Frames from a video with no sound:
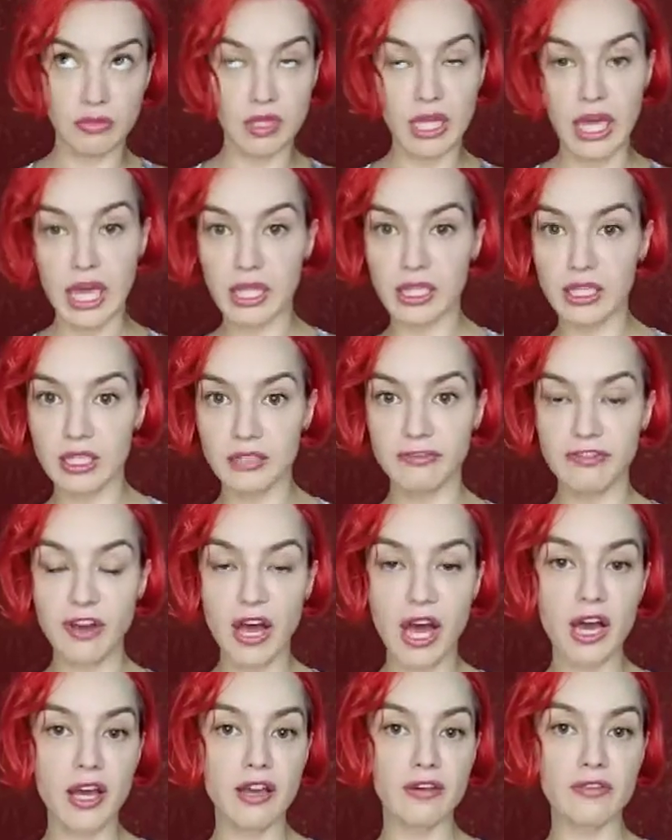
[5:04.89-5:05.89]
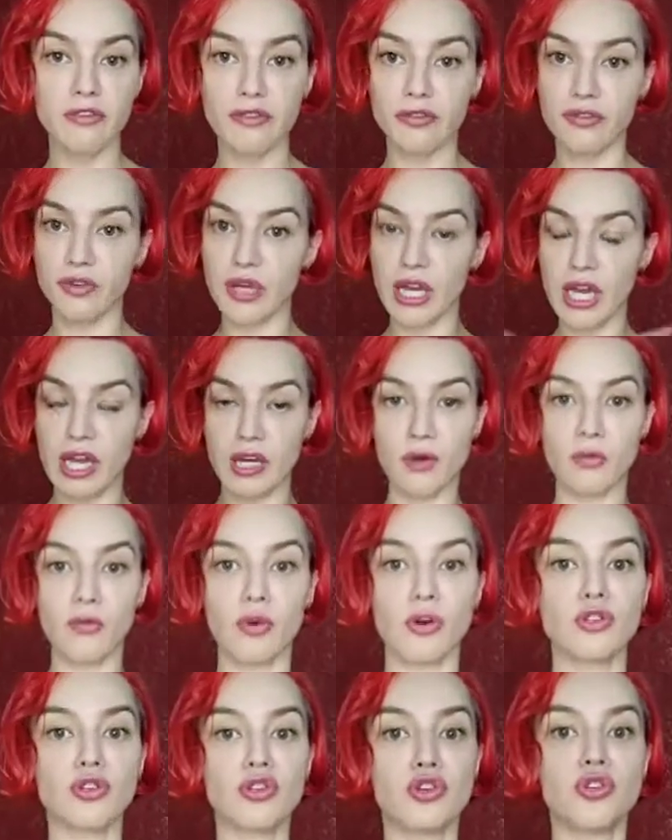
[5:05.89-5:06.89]
9 to 5. You kind of
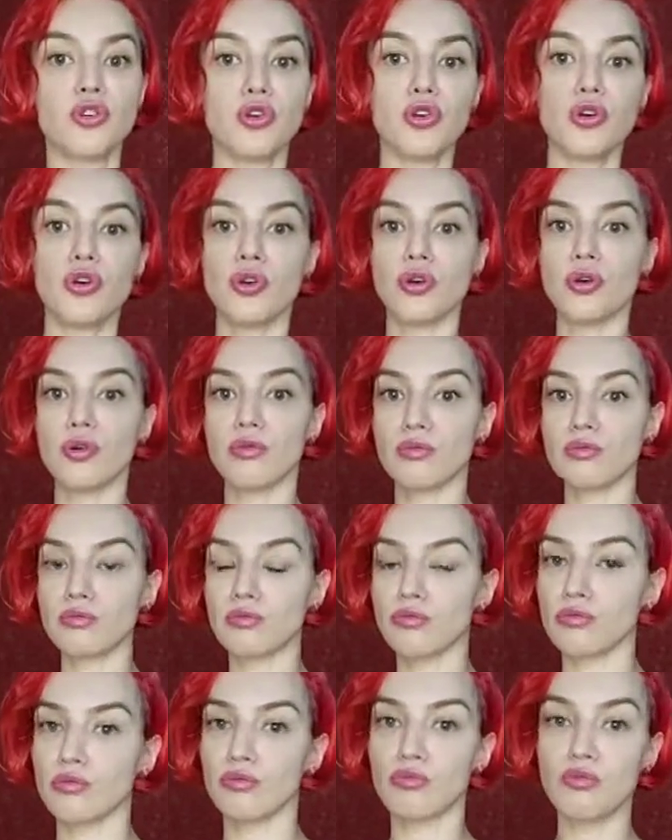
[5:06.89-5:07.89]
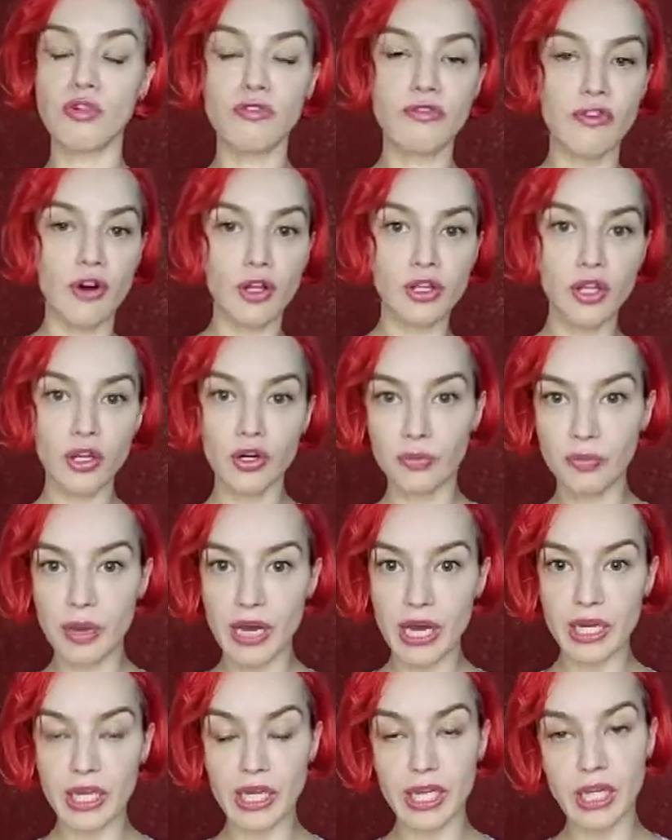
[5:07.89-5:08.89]
want to move all your
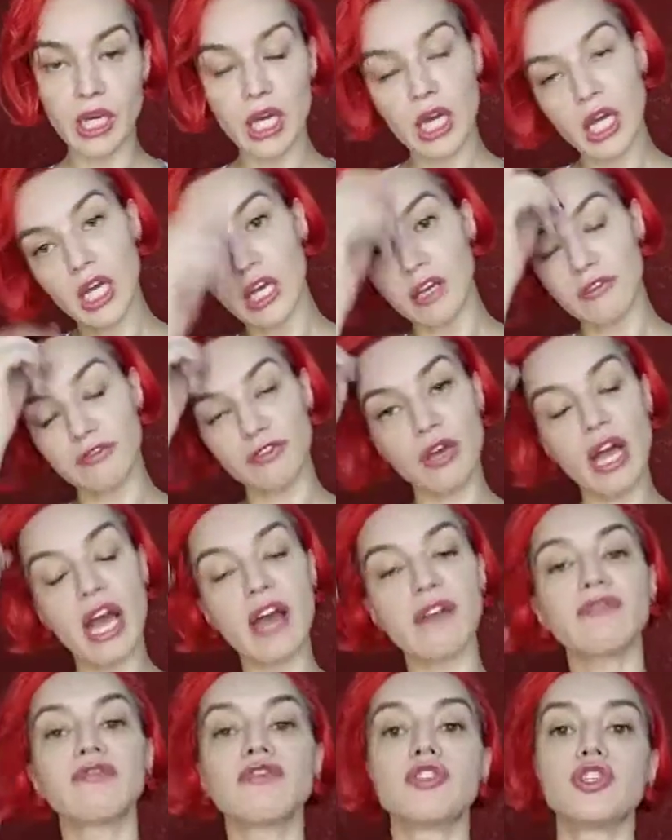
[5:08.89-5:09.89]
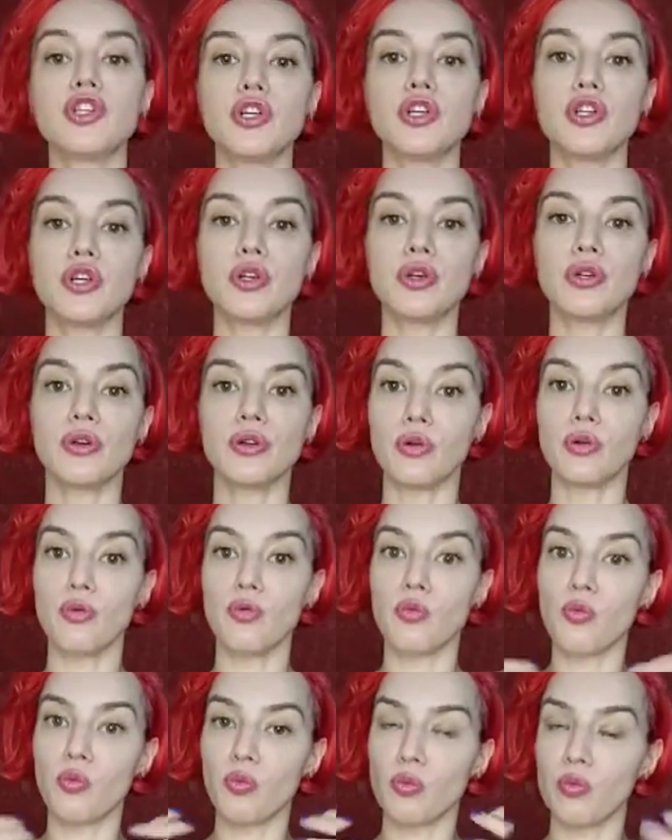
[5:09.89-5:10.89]
body. If you have to
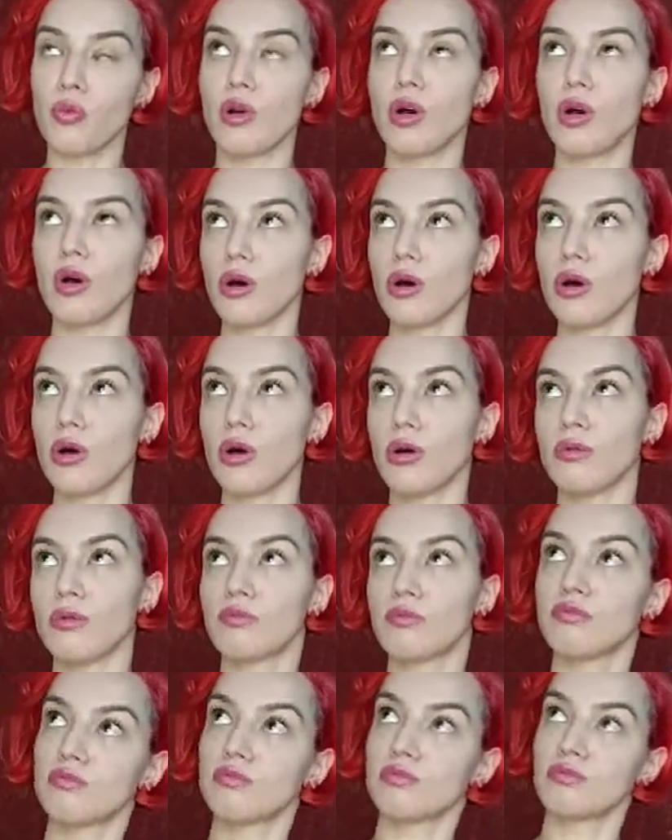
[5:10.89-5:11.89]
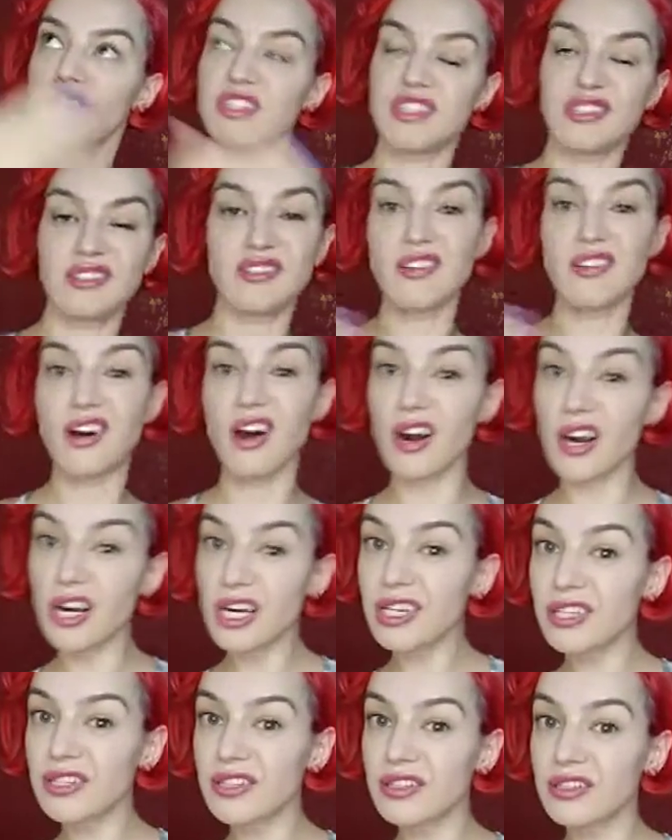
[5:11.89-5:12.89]

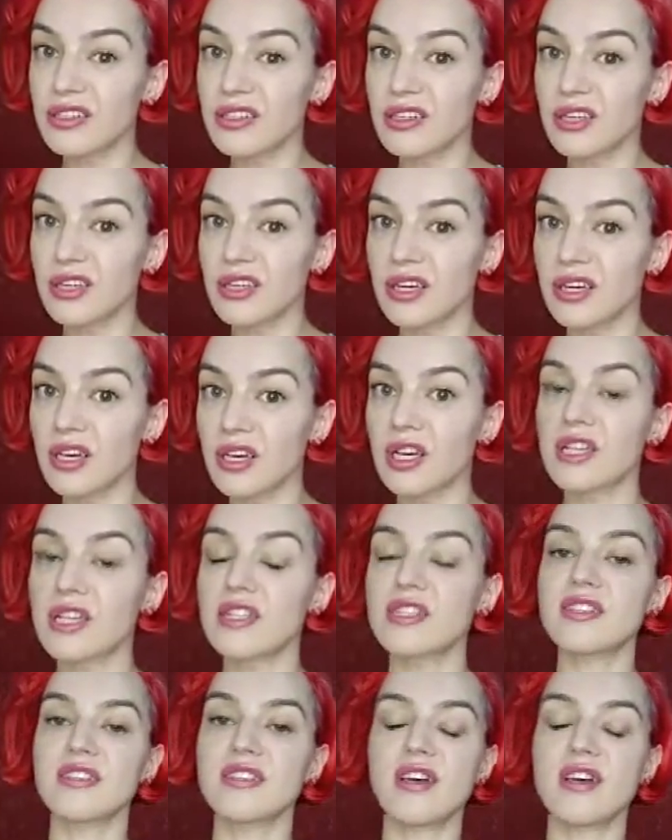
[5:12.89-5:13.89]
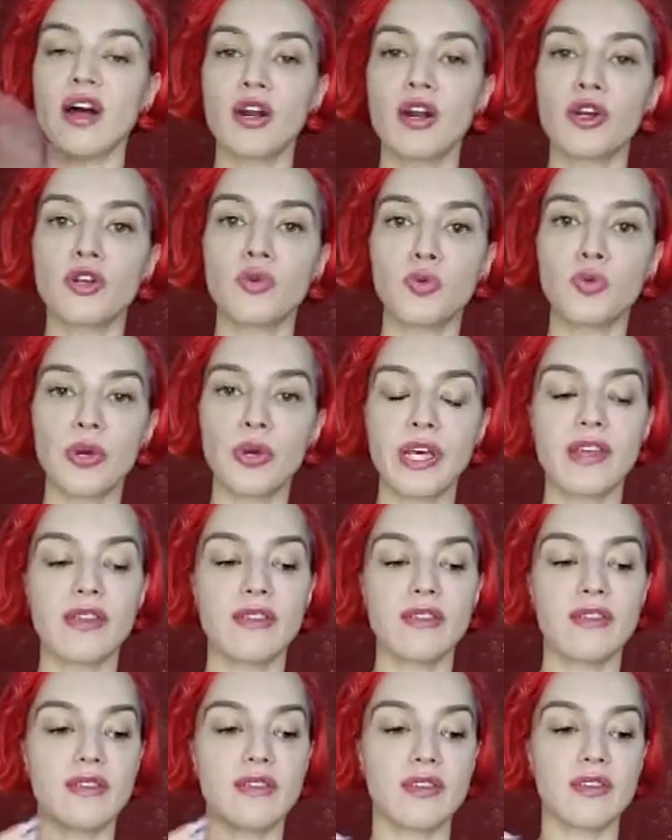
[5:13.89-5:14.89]
start
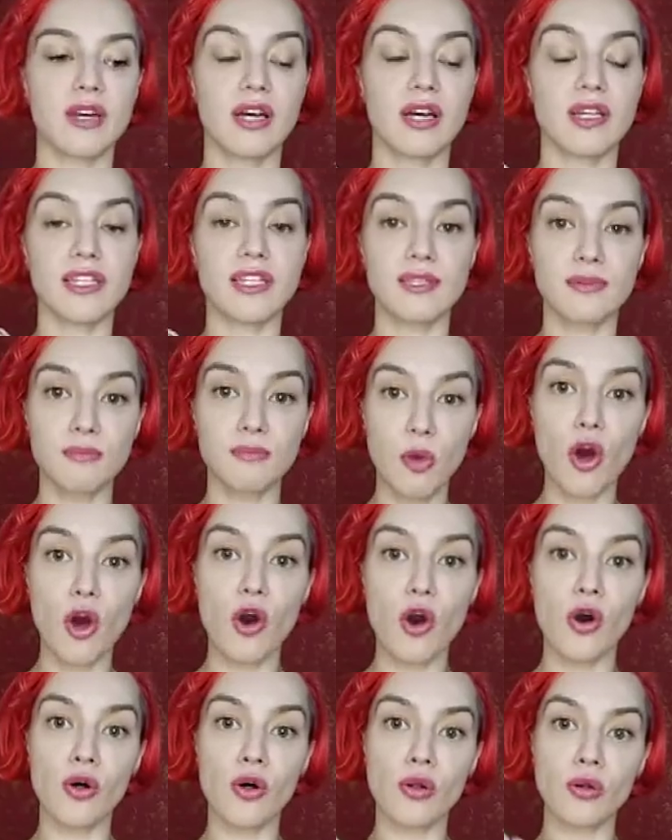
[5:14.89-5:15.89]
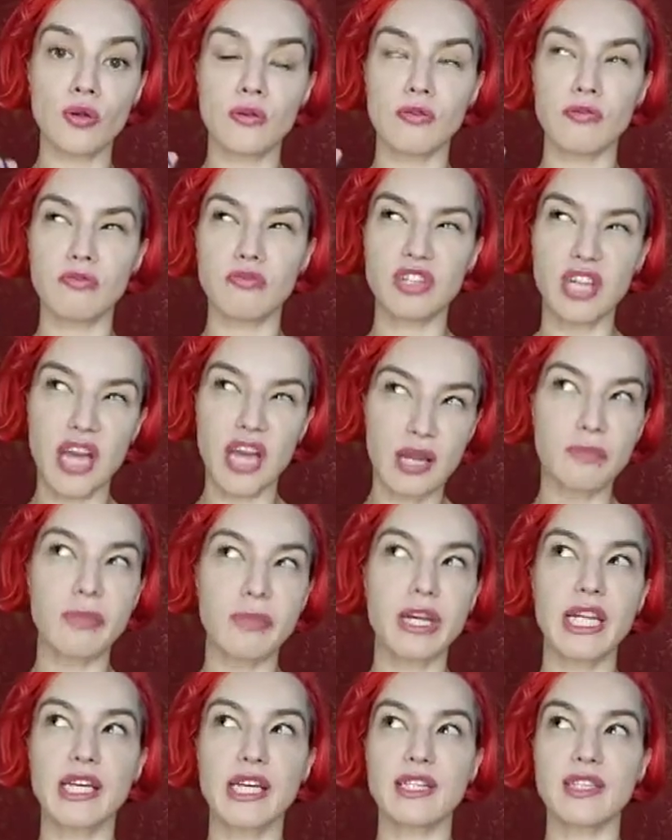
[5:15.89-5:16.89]
with a small 10
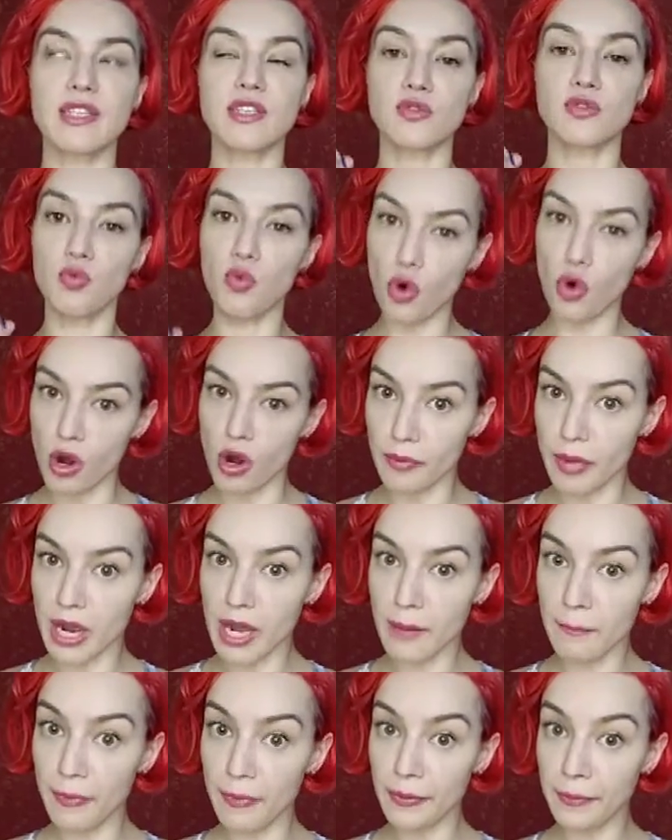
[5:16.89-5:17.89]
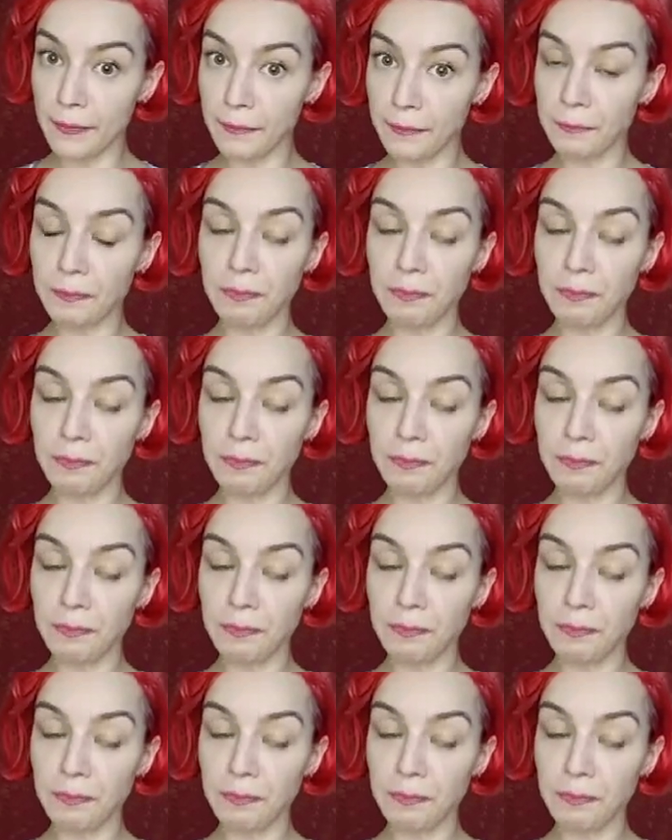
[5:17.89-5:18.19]
minutes warm up